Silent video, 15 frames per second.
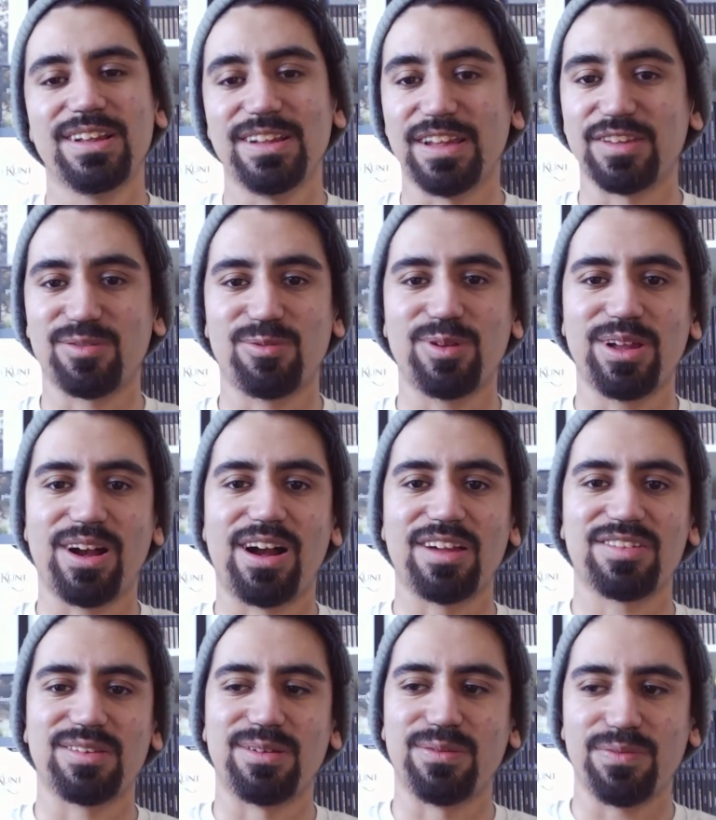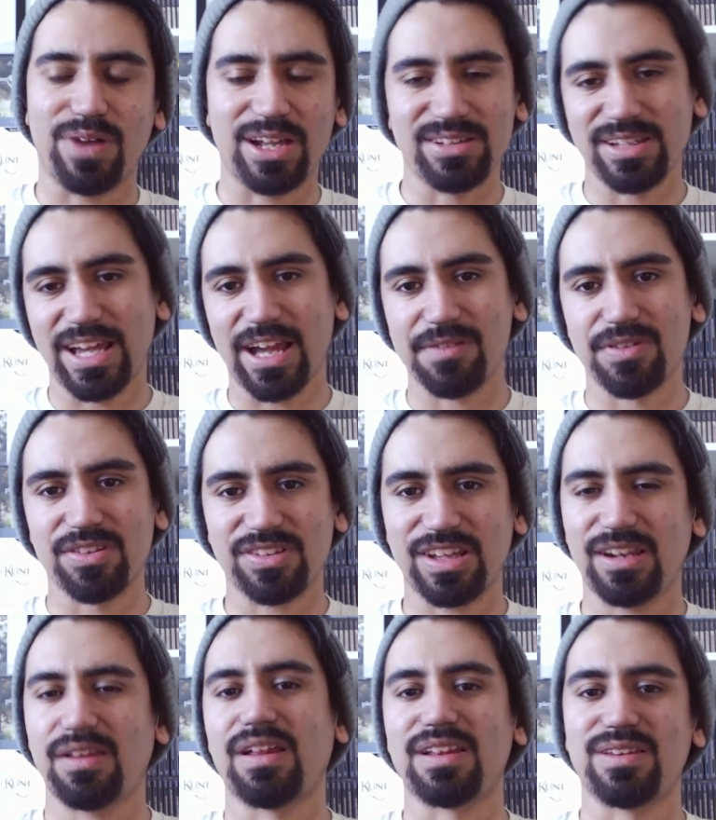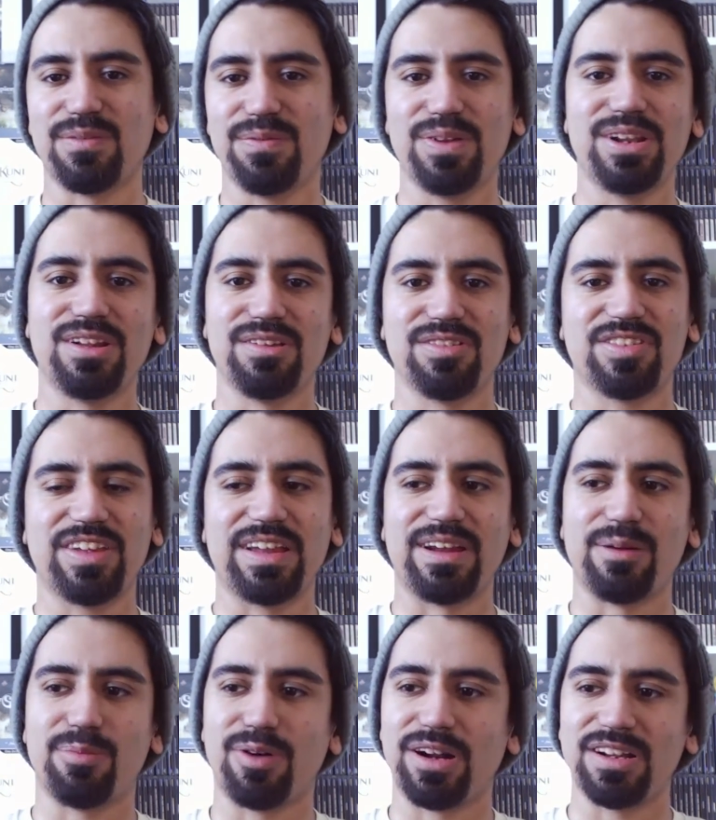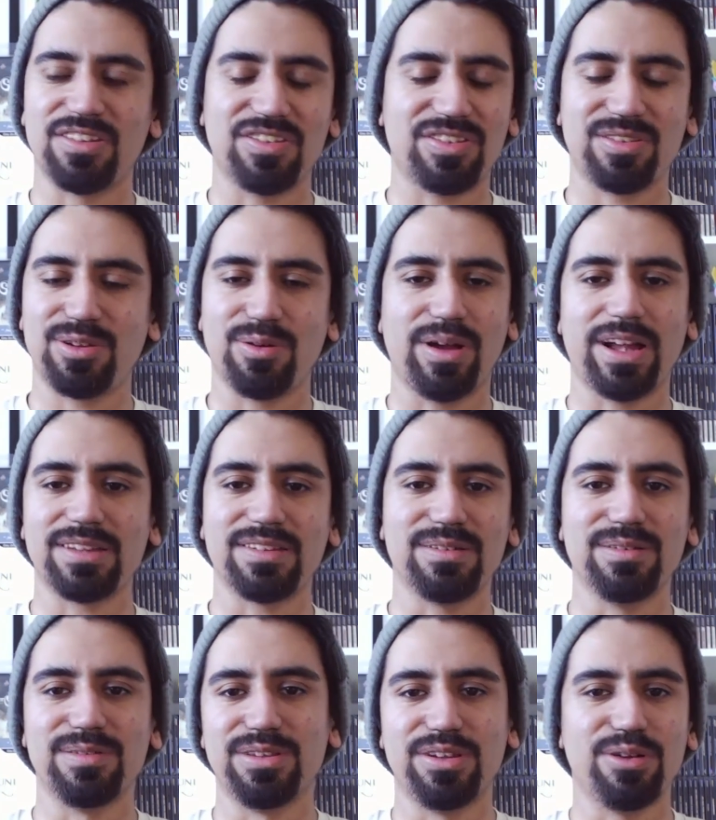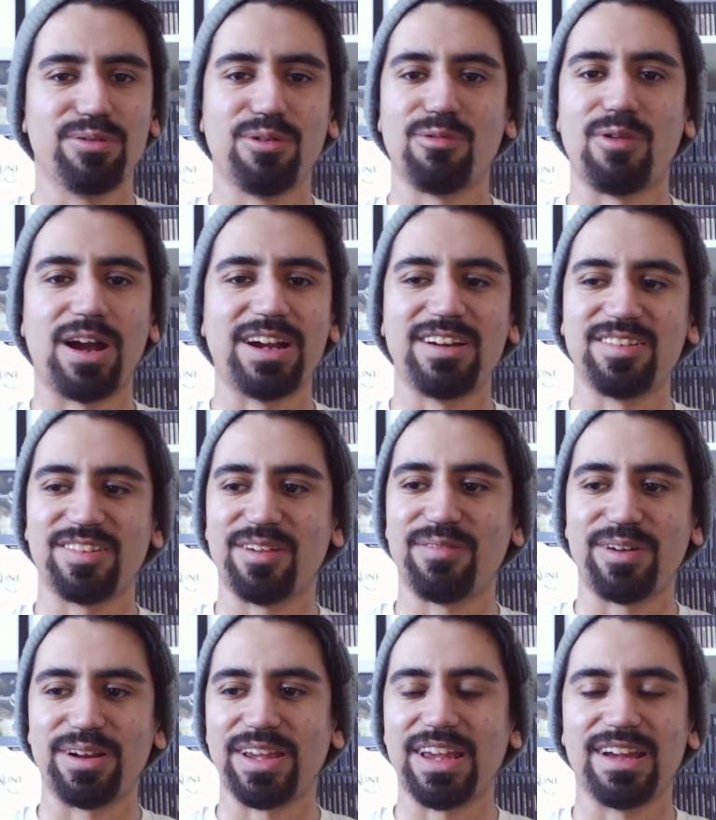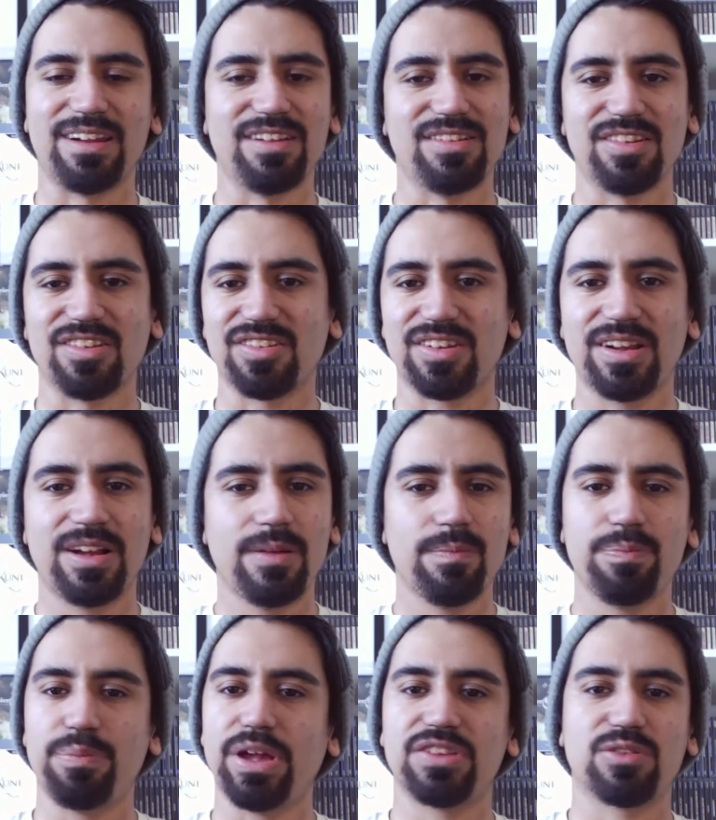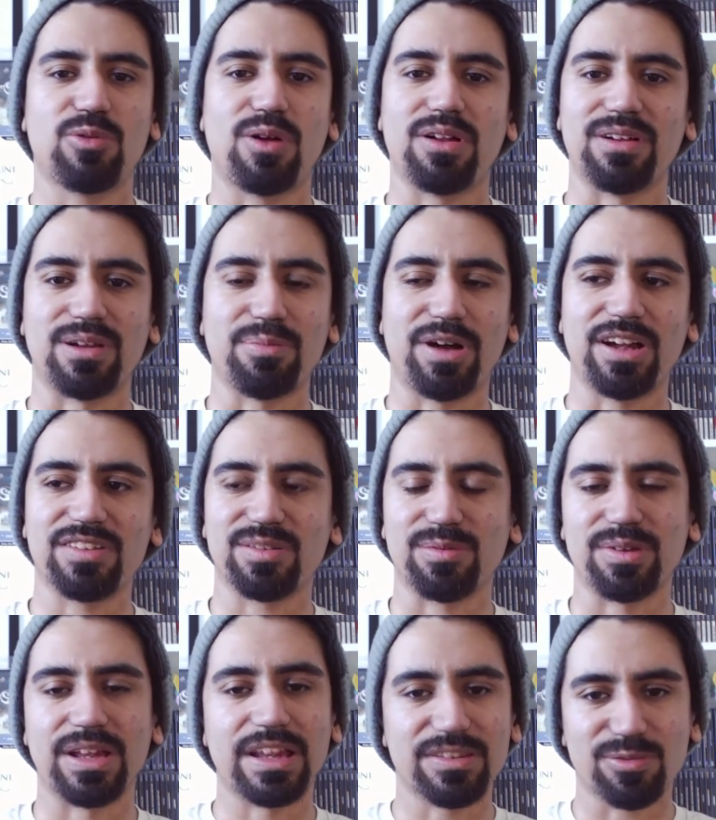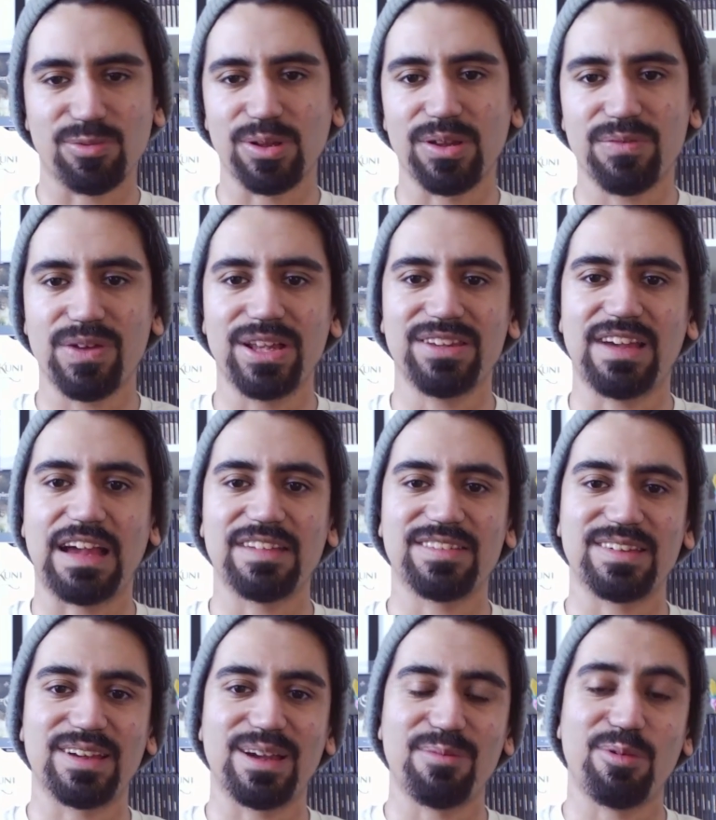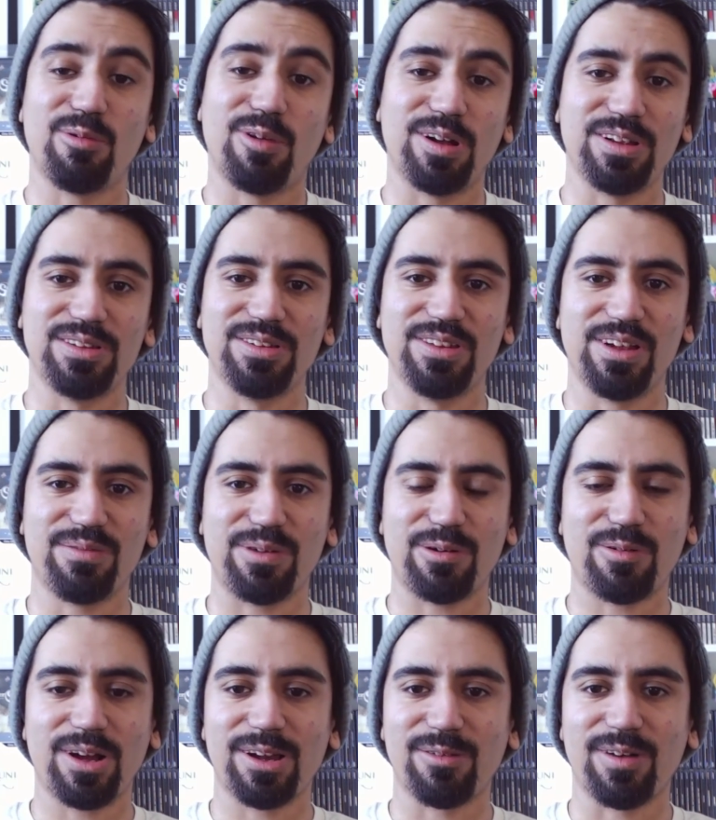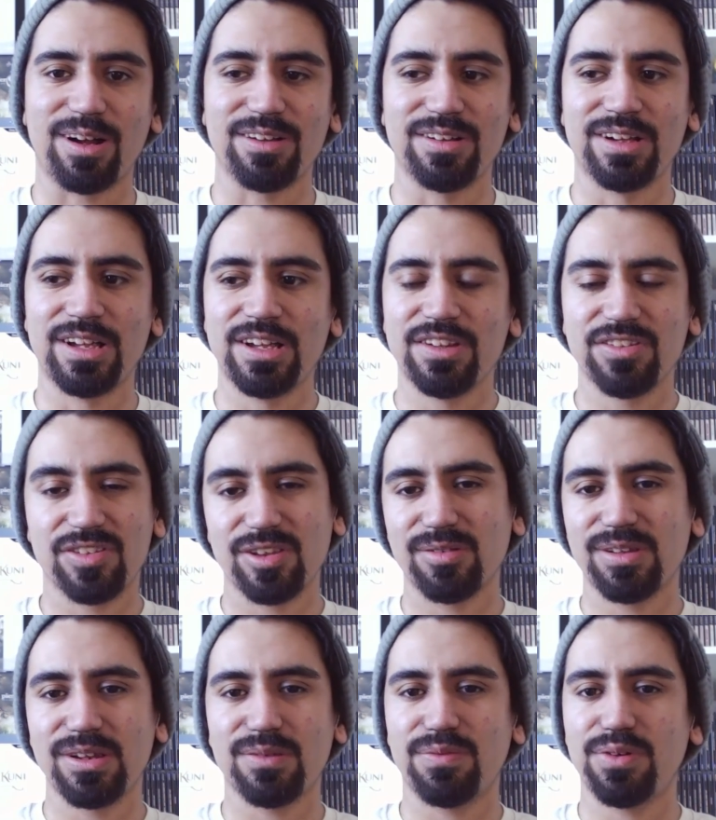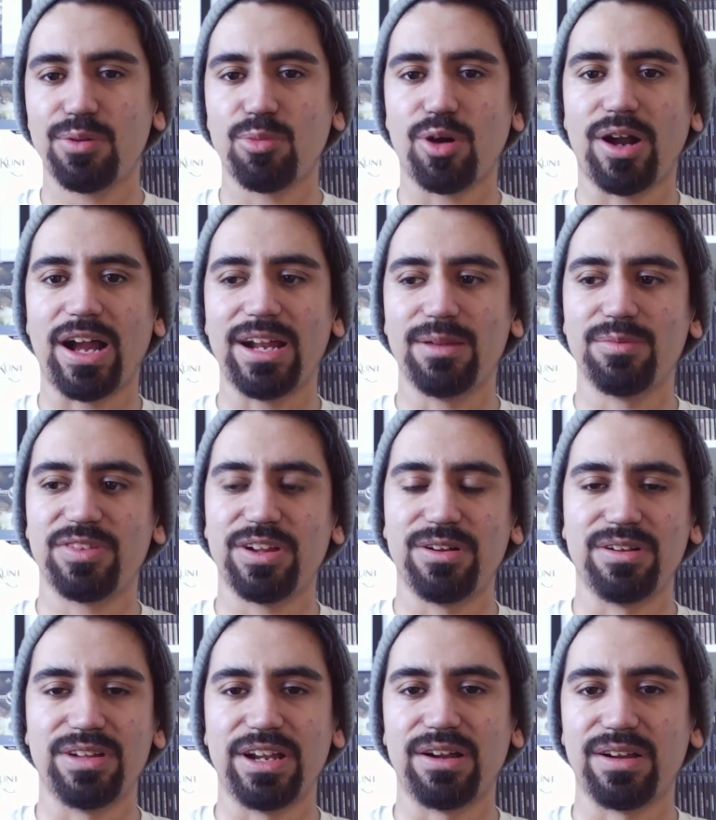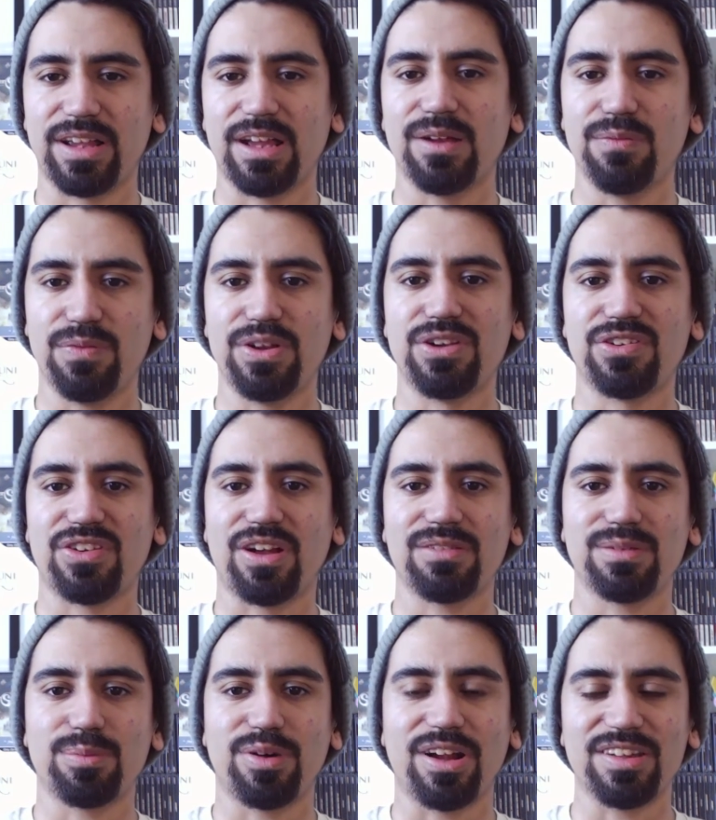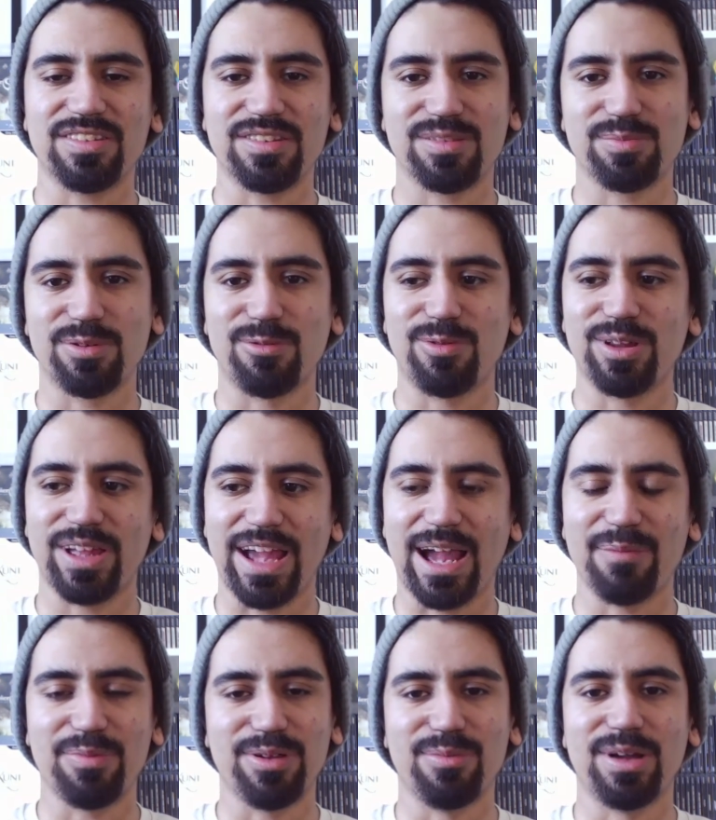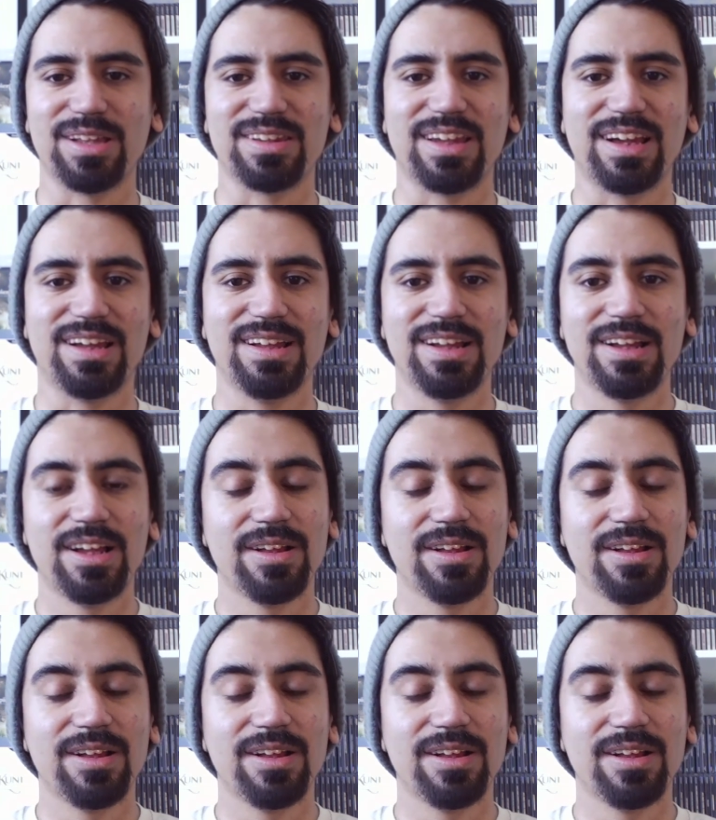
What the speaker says: And that's really awesome to finally have this kind of like definitive setup where I just don't have to deal with wires ever again, and just best quality possible. That's really fantastic. I've been wanting to do that for quite a while. Still need a few more items here and there to kind of finish off the process, but really happy about that.